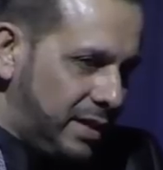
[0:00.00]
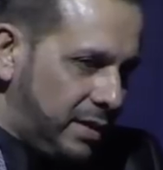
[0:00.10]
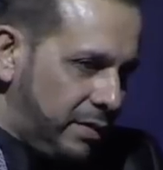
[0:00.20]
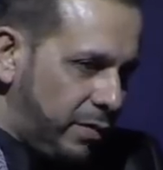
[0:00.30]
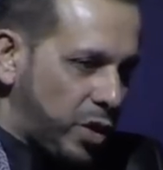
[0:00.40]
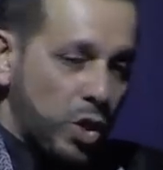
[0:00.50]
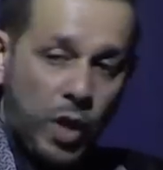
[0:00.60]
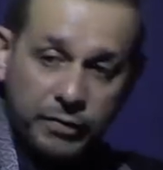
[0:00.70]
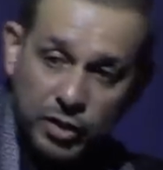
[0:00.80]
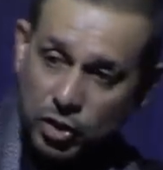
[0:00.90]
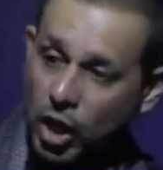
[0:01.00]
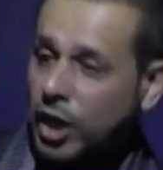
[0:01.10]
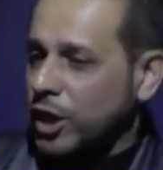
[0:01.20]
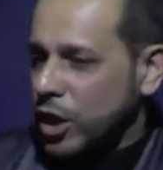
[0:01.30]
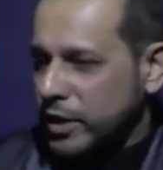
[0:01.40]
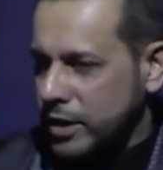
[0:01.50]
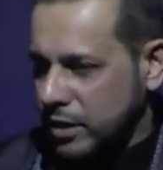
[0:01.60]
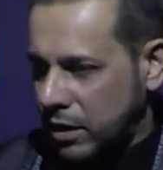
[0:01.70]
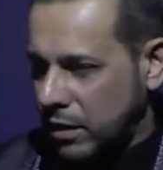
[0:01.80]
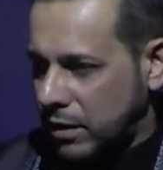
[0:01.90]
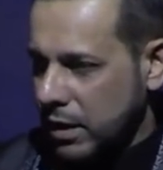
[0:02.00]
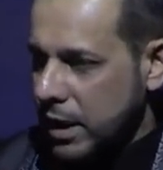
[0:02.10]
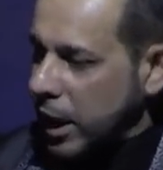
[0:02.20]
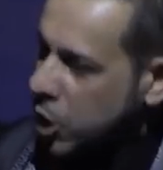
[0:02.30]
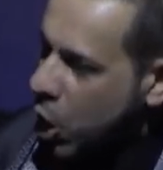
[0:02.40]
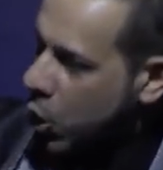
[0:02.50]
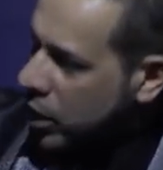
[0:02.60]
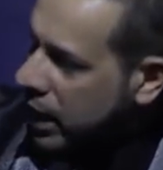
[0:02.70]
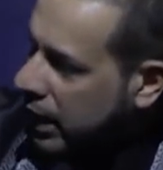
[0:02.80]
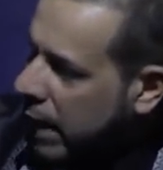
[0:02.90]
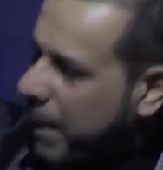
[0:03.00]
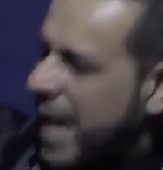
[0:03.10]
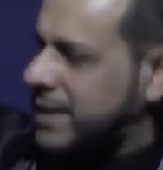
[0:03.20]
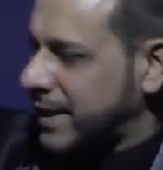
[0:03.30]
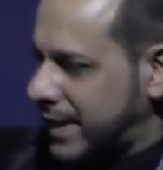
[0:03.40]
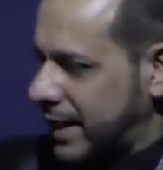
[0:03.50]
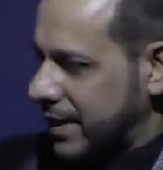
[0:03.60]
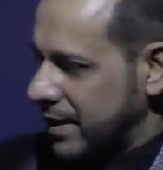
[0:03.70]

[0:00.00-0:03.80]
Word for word: For you have struggled on this earth in your own little capacity.